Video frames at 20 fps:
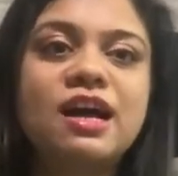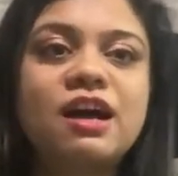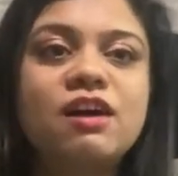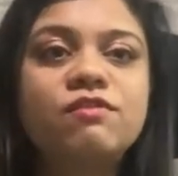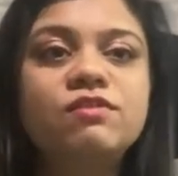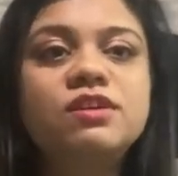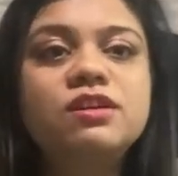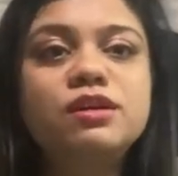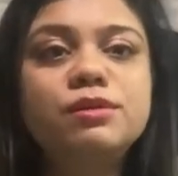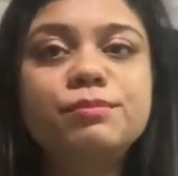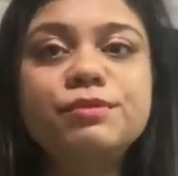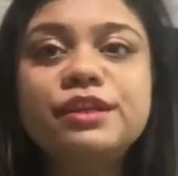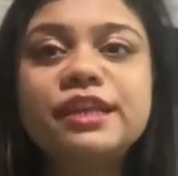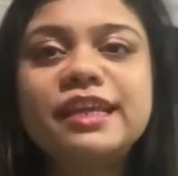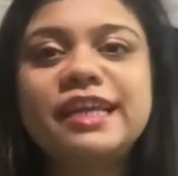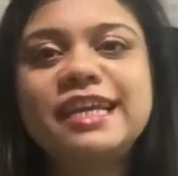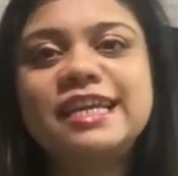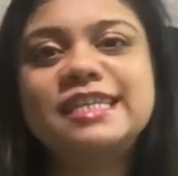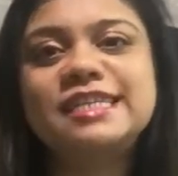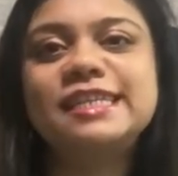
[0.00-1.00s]
have a
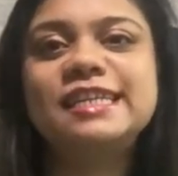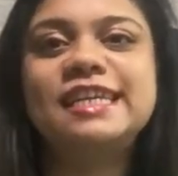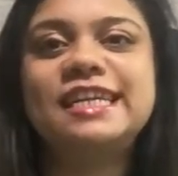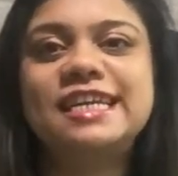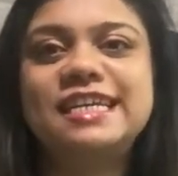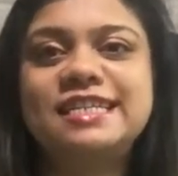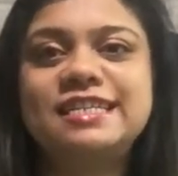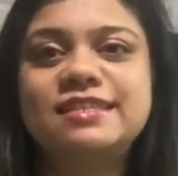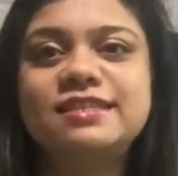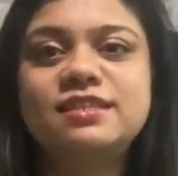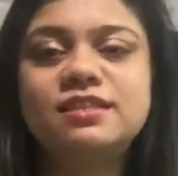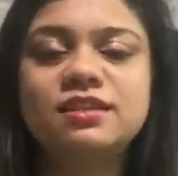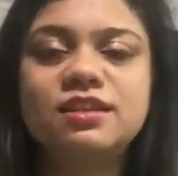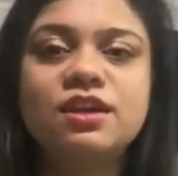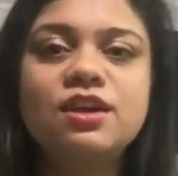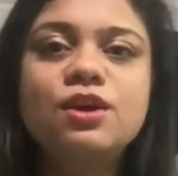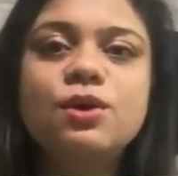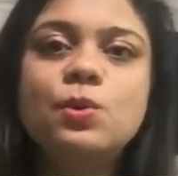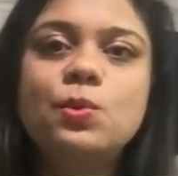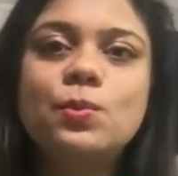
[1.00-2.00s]
communication cadence
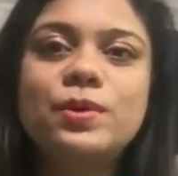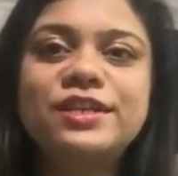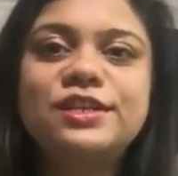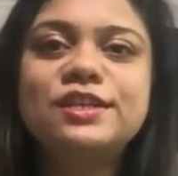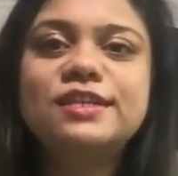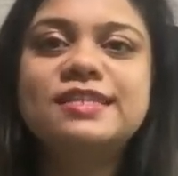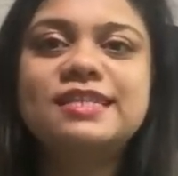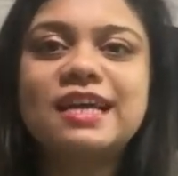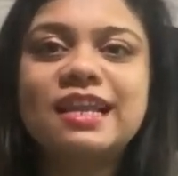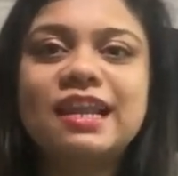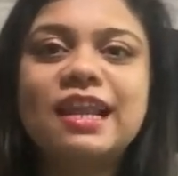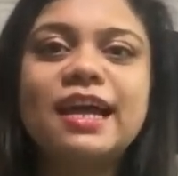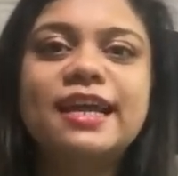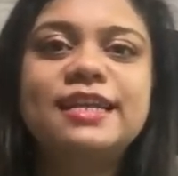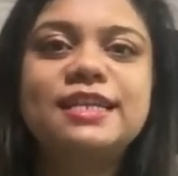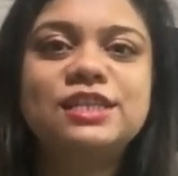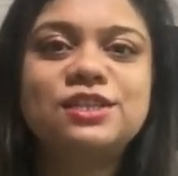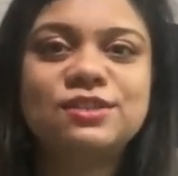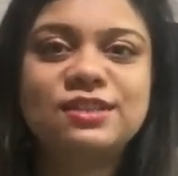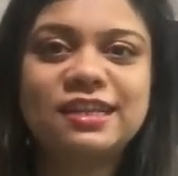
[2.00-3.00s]
which is
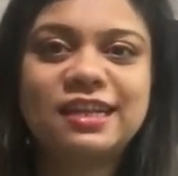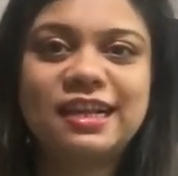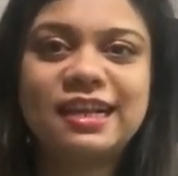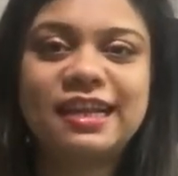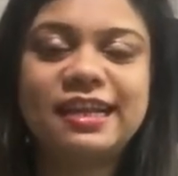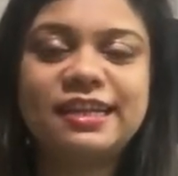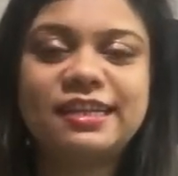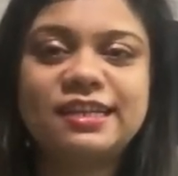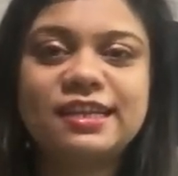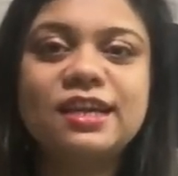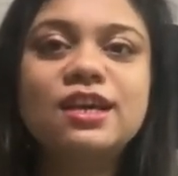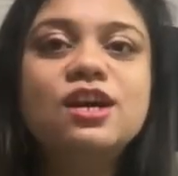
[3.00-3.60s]
aligned to the client.